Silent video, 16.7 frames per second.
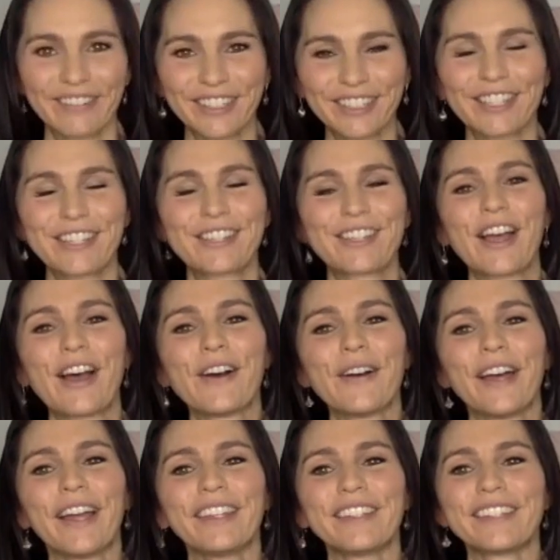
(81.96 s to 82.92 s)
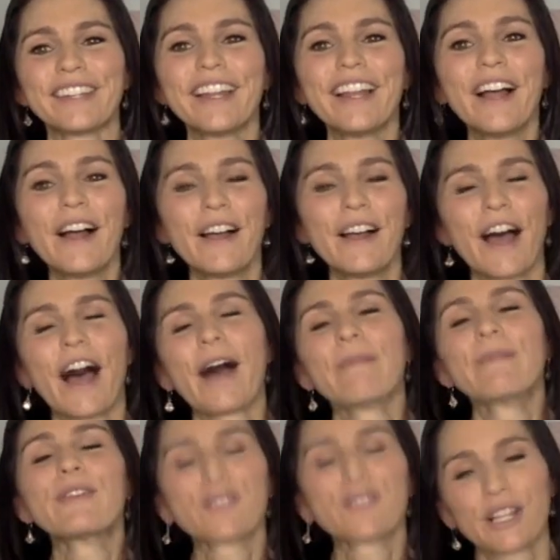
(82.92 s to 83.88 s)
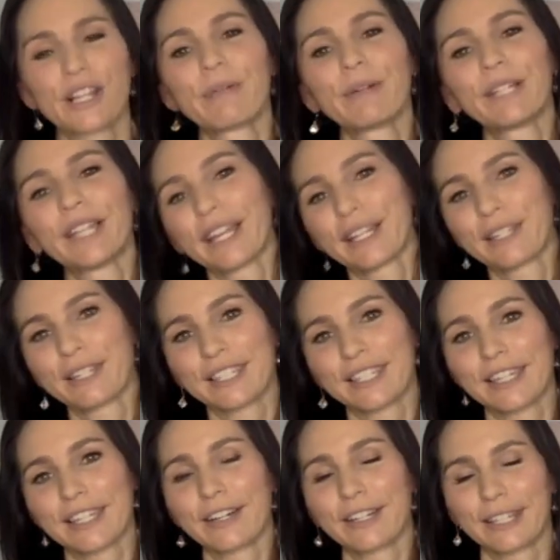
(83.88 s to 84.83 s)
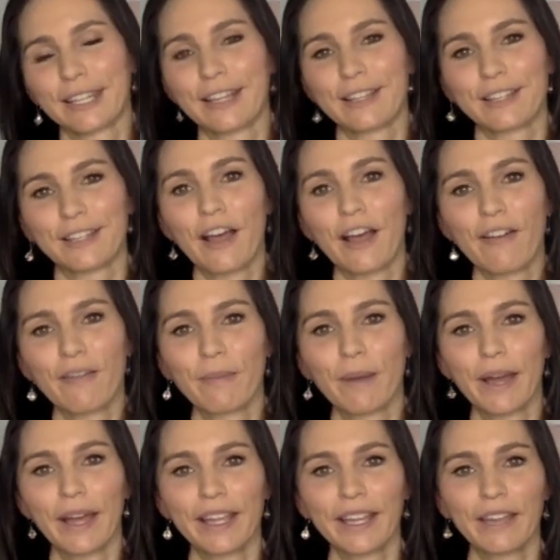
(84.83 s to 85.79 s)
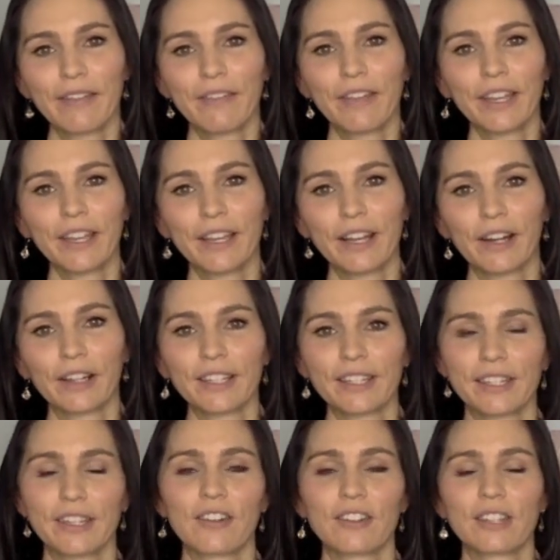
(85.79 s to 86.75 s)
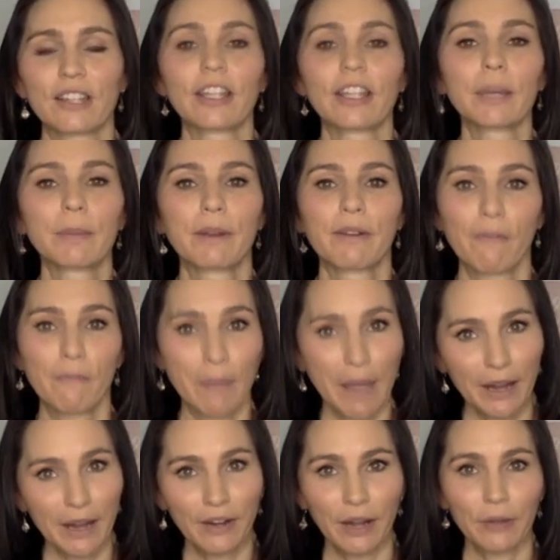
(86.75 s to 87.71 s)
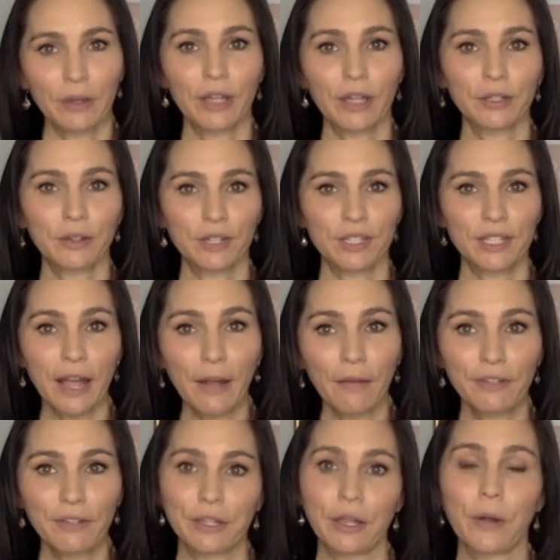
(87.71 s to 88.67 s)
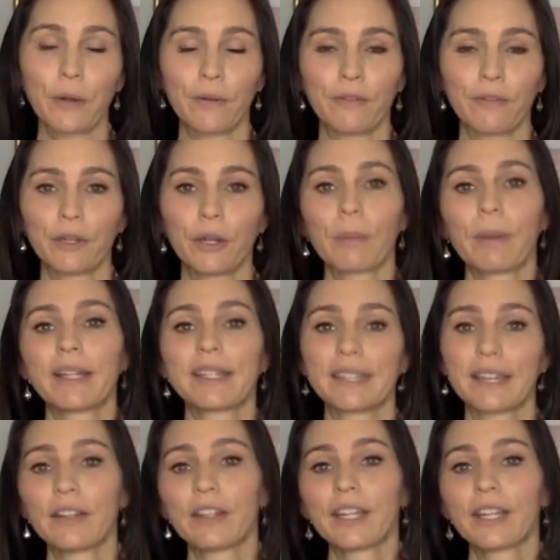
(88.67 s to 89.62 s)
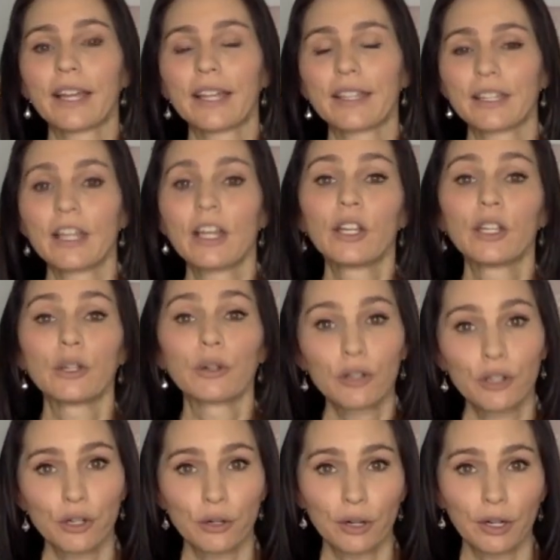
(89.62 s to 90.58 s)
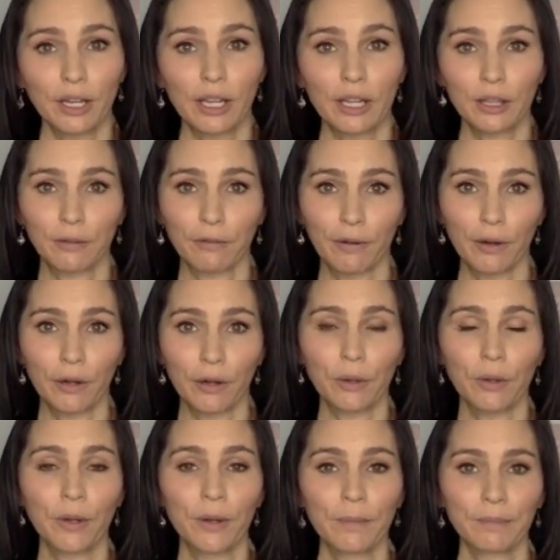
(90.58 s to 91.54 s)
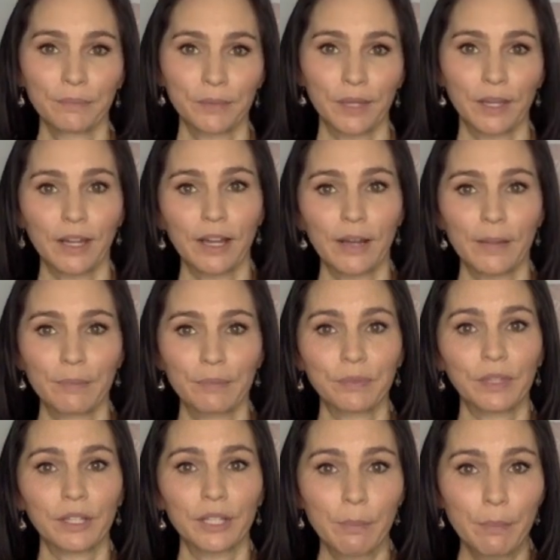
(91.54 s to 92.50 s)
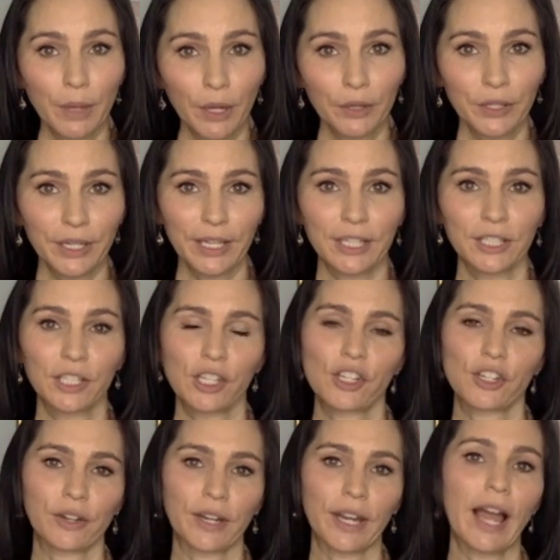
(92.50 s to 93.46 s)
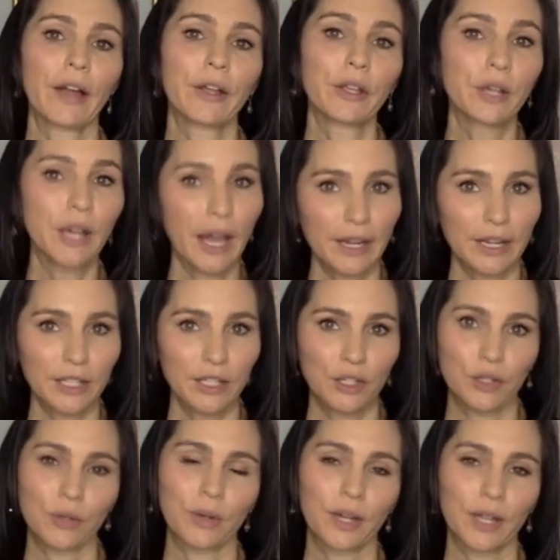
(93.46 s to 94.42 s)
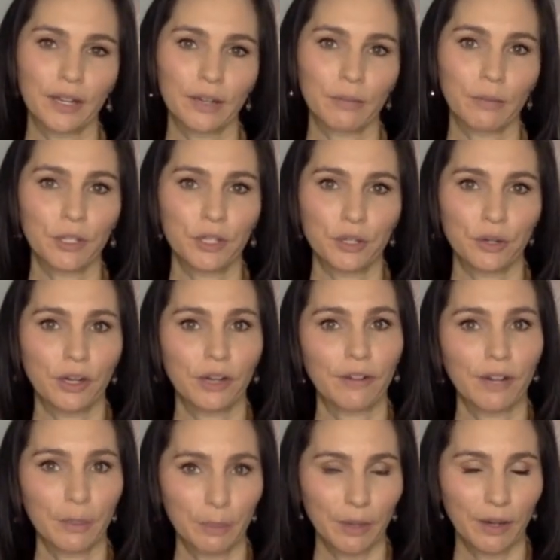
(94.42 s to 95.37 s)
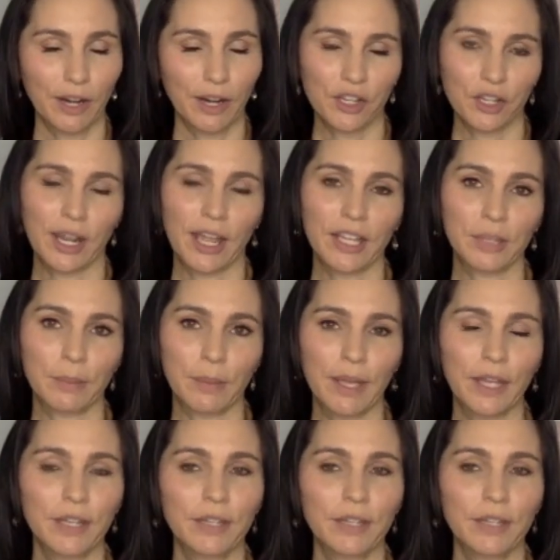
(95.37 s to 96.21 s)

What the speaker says: to the show. And usually we like to start things off by giving our listeners a little bit of a background on yourself. So if you don't mind telling us your journey through the building industry, how you got into it, and what your career progression has been.